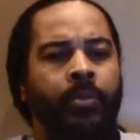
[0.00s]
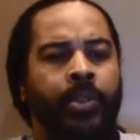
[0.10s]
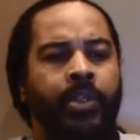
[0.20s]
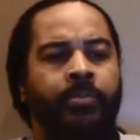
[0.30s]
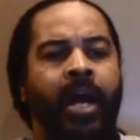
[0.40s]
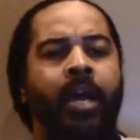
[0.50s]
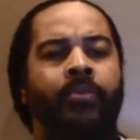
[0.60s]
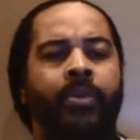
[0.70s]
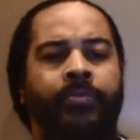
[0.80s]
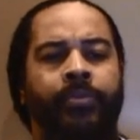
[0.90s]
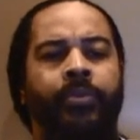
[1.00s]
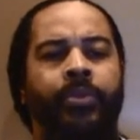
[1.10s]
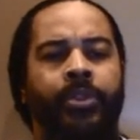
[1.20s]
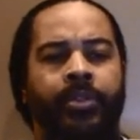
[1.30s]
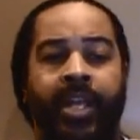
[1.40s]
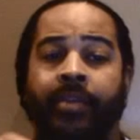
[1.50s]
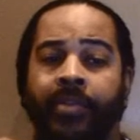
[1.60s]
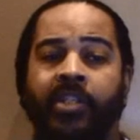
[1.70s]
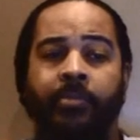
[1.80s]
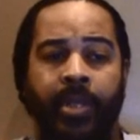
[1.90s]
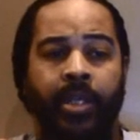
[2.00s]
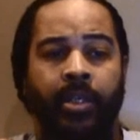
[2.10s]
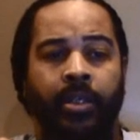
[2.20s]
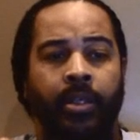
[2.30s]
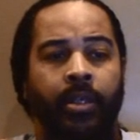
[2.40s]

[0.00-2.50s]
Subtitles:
which is my refuge, David is speaking,